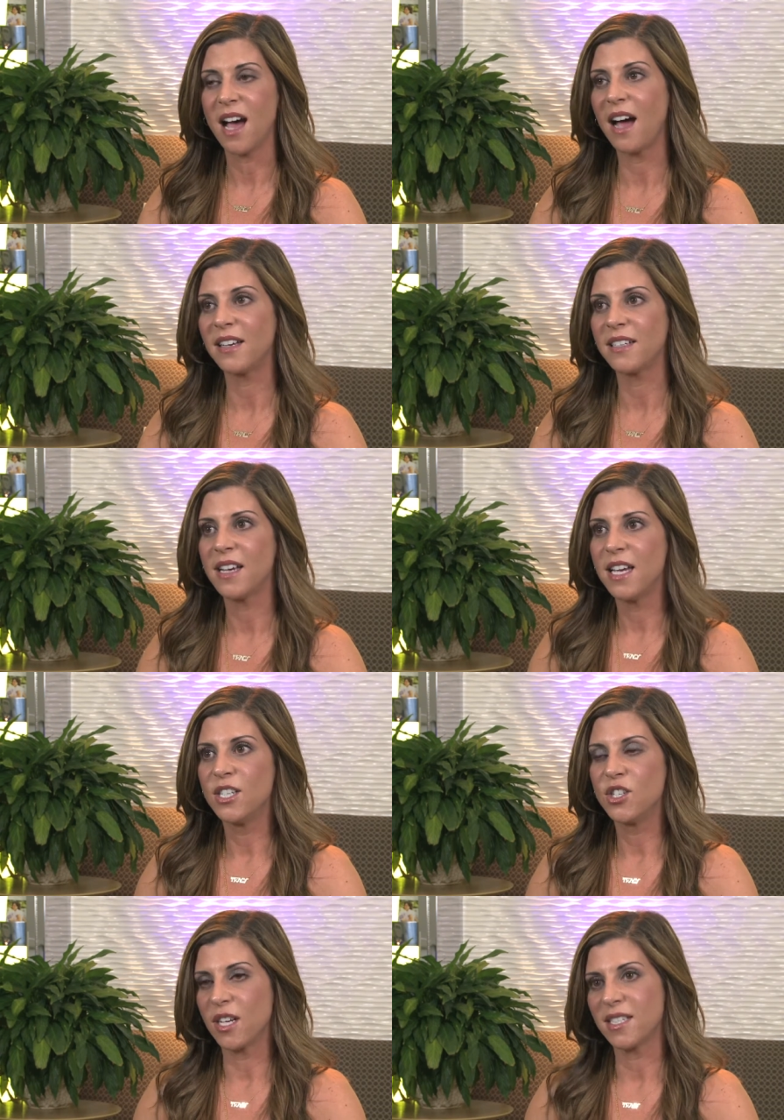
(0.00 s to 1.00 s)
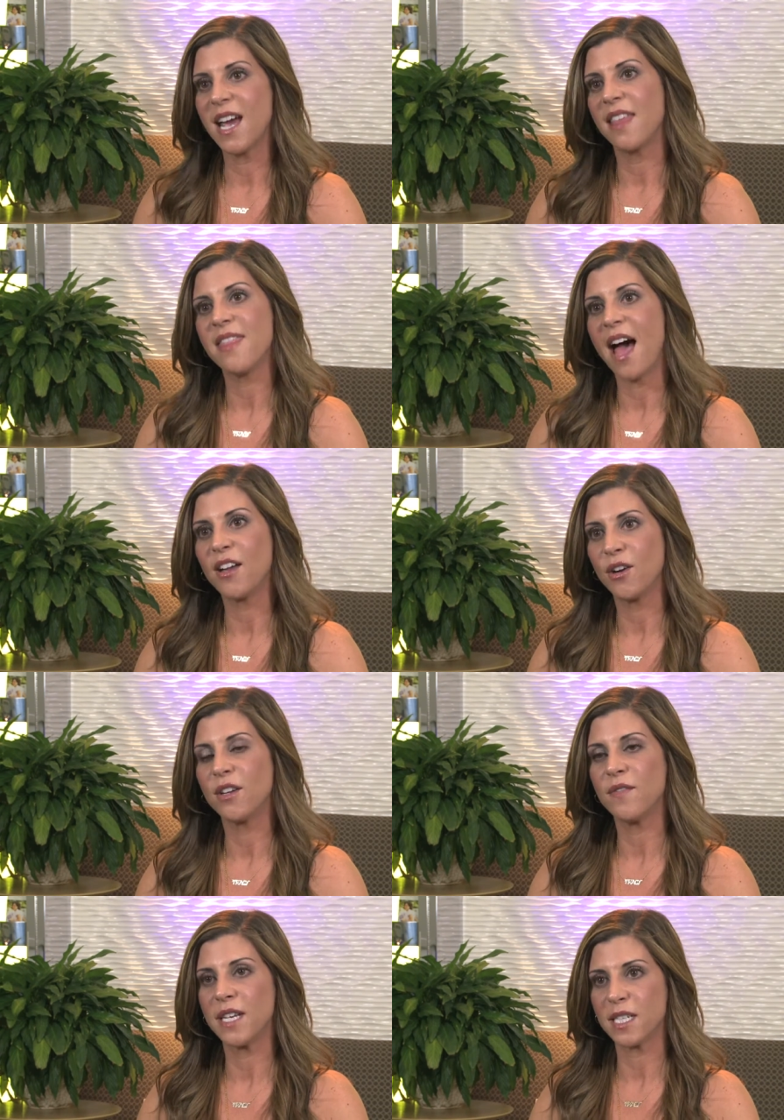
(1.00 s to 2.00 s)
I just had that good
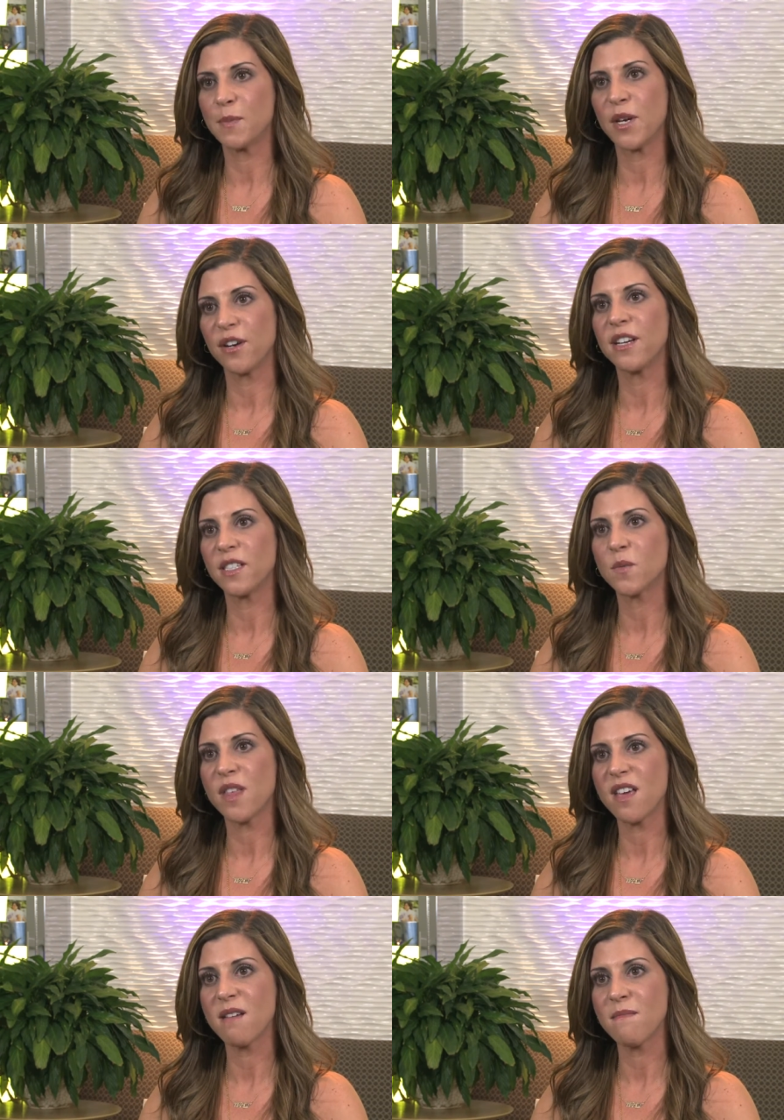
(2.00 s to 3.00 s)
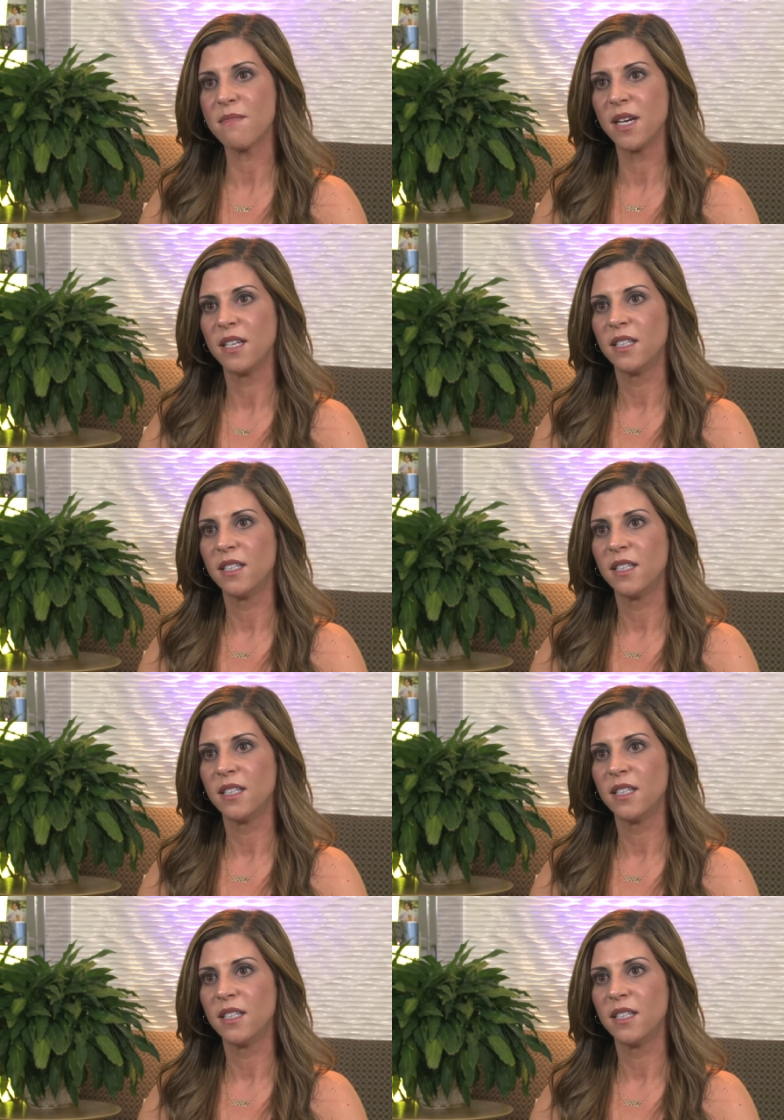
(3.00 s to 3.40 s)
of an experience with him.